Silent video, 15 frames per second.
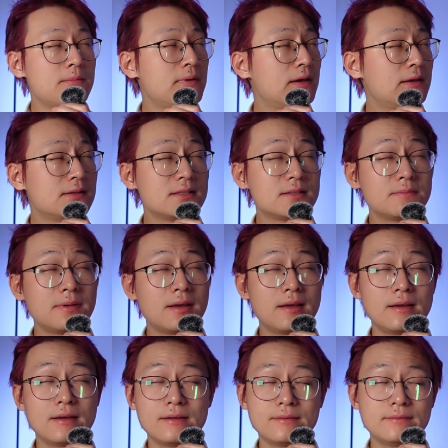Been
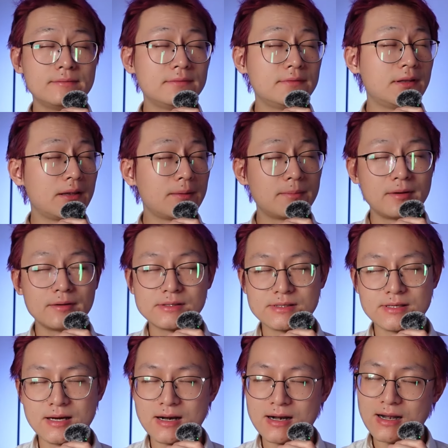spending most
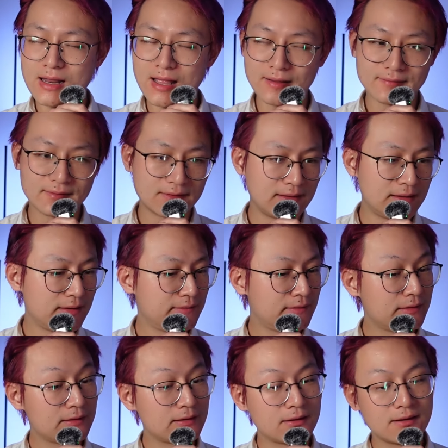their lives
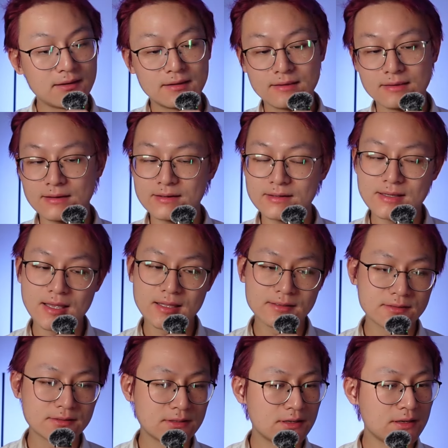living in the
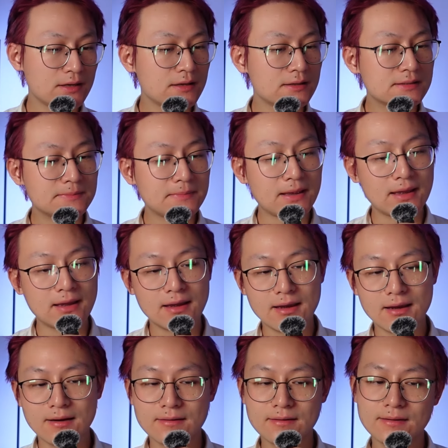gangsta's
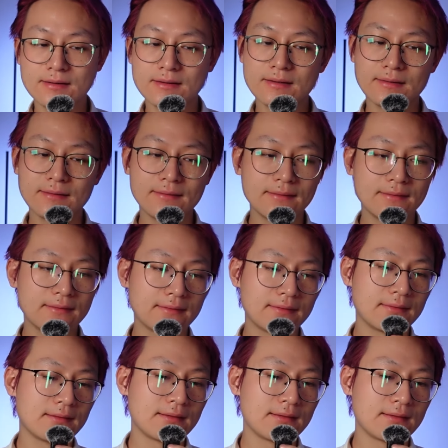paradise.